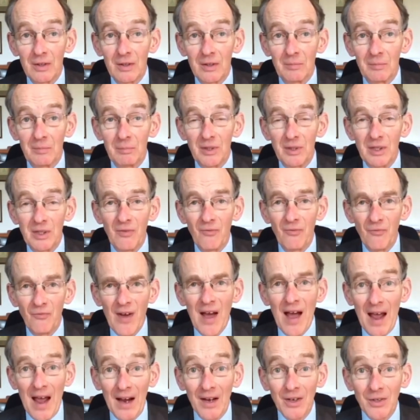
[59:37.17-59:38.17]
But in
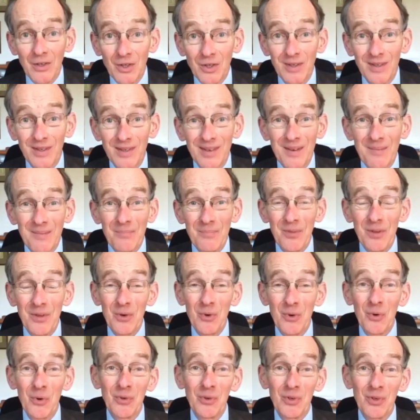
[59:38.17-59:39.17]
fact, the
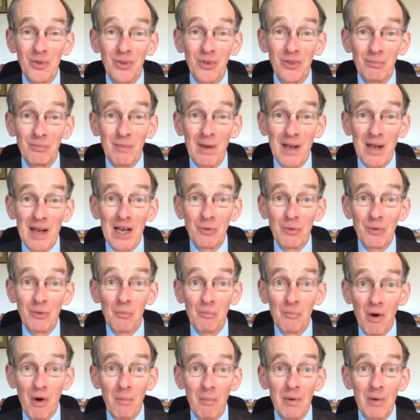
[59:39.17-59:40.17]
order that's made will
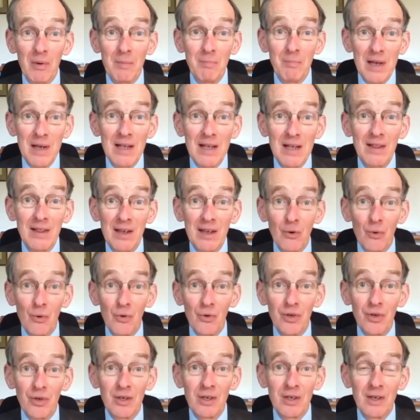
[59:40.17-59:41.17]
probably be the
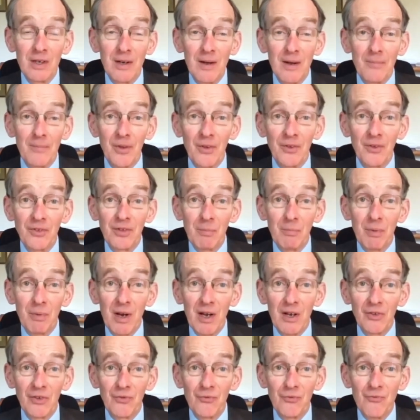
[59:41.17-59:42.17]
order that's in
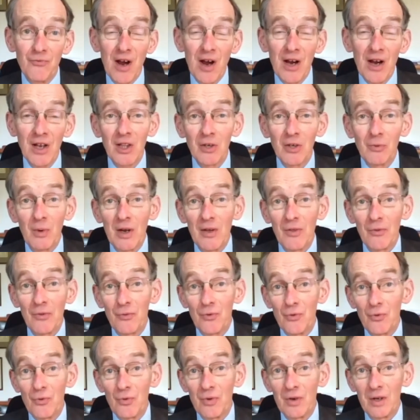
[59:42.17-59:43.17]
place right the way
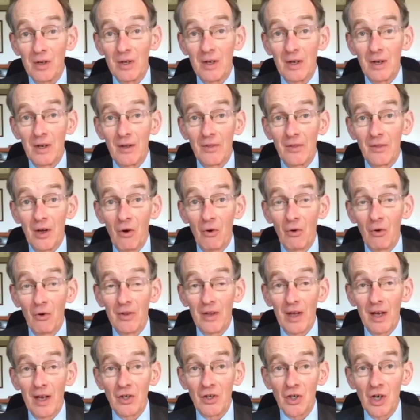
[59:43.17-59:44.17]
through the whole of
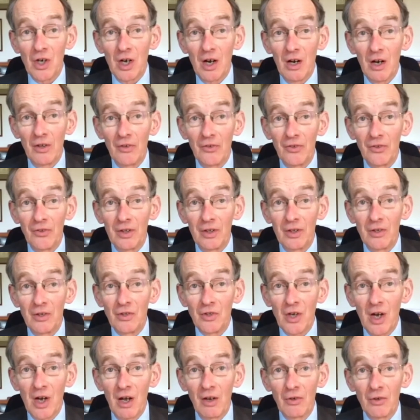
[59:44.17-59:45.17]
that child's
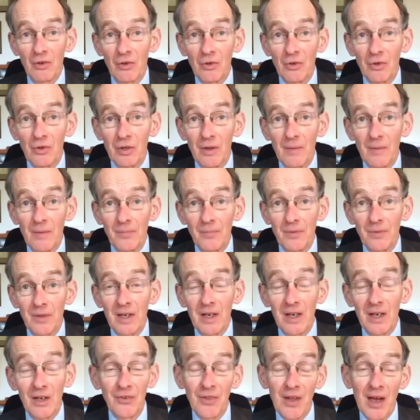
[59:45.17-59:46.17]
childhood.
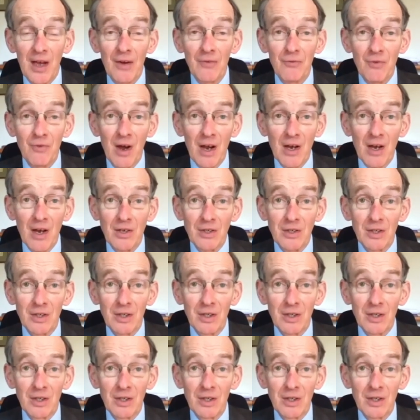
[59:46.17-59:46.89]
Is that right?